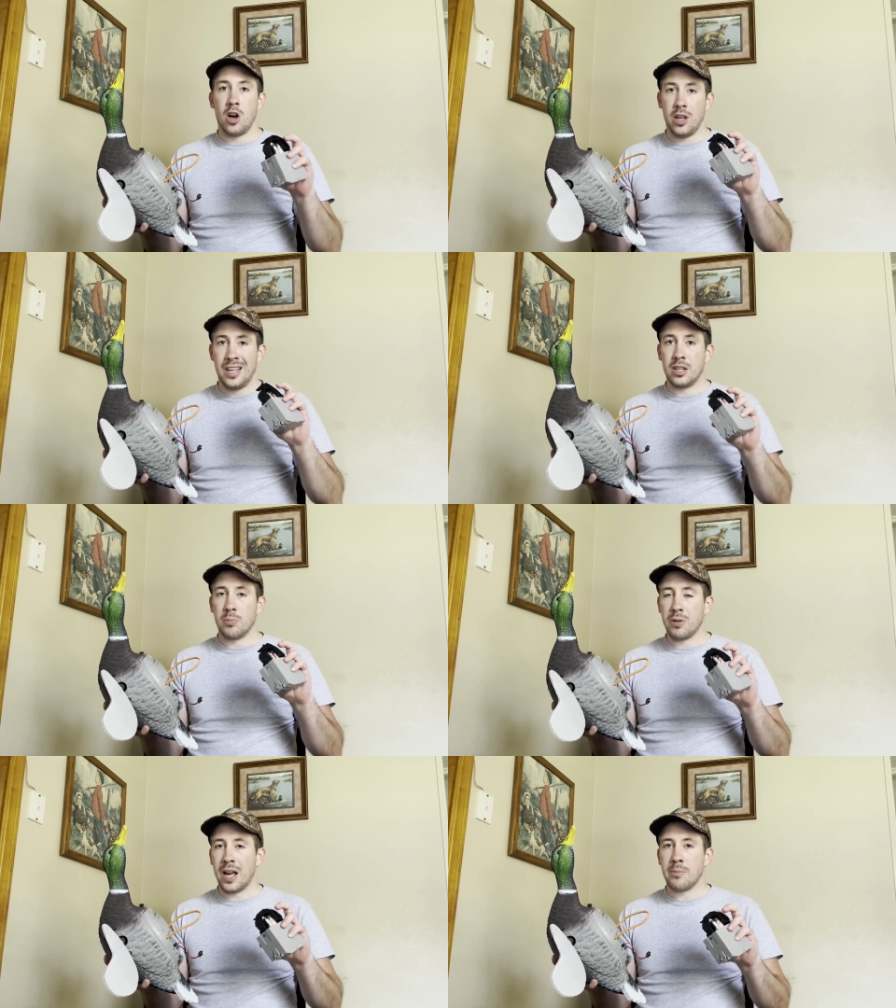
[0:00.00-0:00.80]
in your
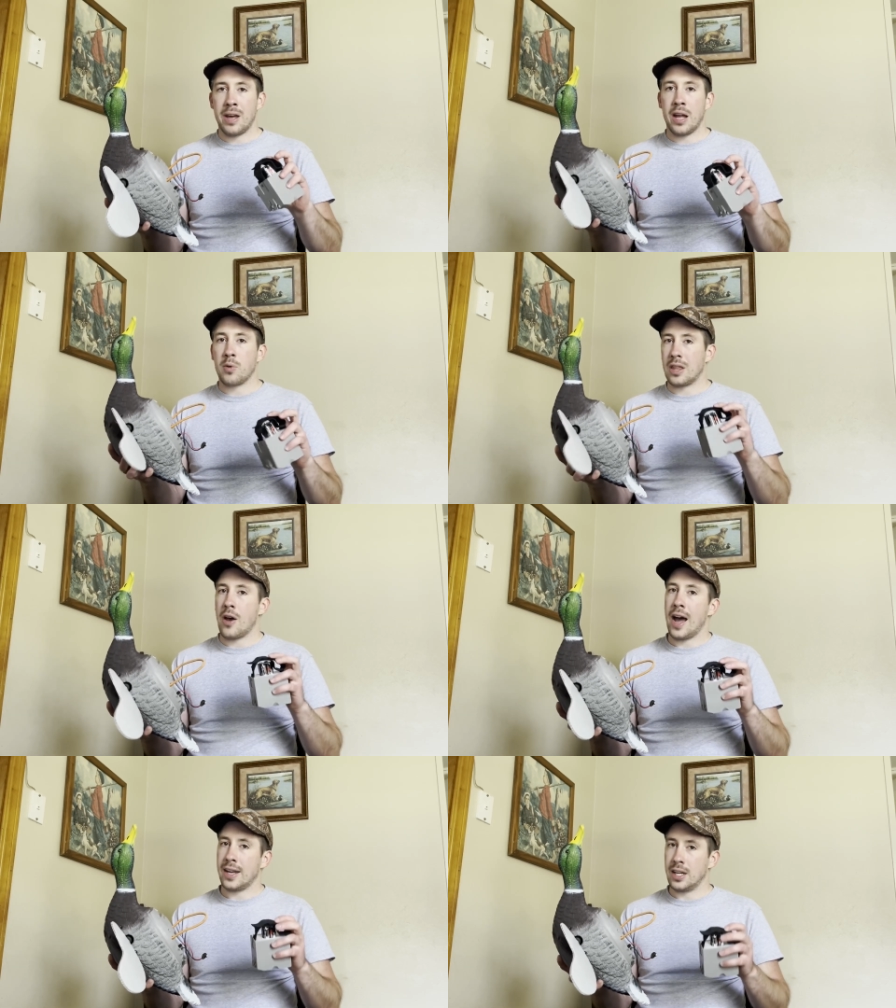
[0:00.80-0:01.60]
blind bag without
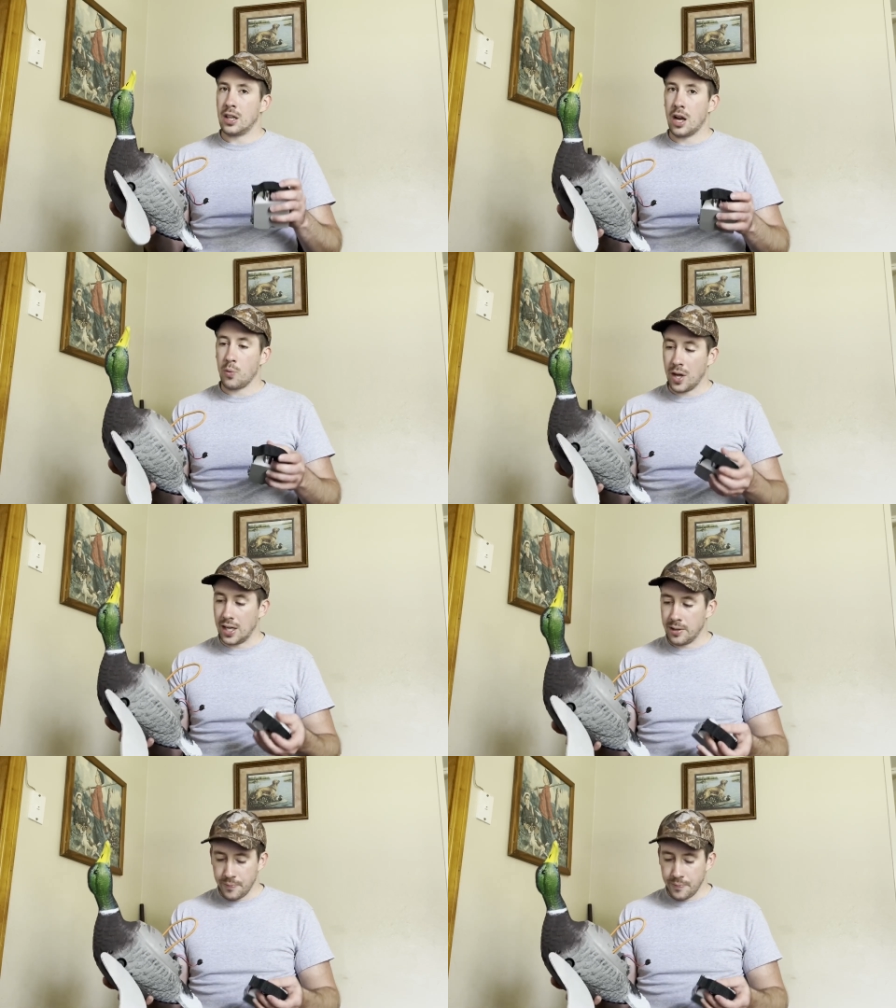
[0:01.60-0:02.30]
adding a lot of weight.